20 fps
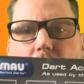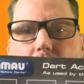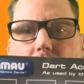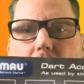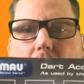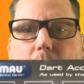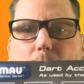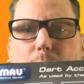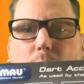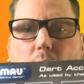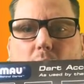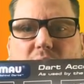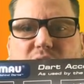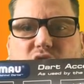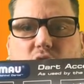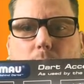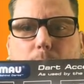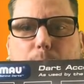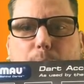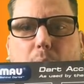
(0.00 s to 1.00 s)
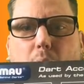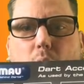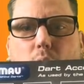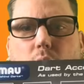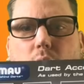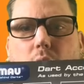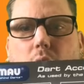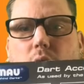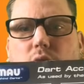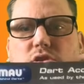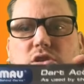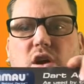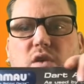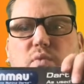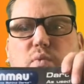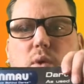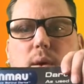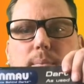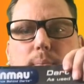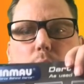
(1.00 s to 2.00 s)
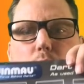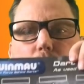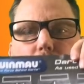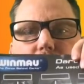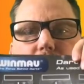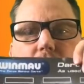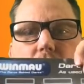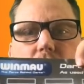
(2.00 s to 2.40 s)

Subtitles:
I've got bulk loads of Winmau